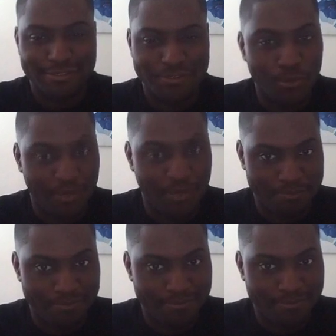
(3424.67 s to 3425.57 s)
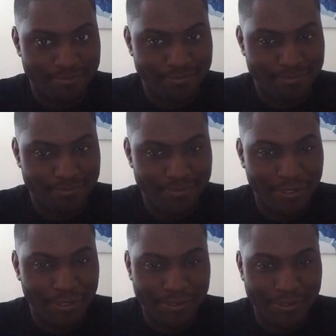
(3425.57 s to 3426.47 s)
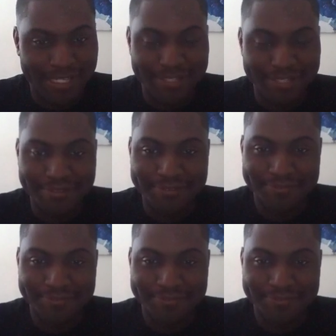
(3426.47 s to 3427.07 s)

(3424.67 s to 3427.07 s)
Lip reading: to him. You know what I'm saying?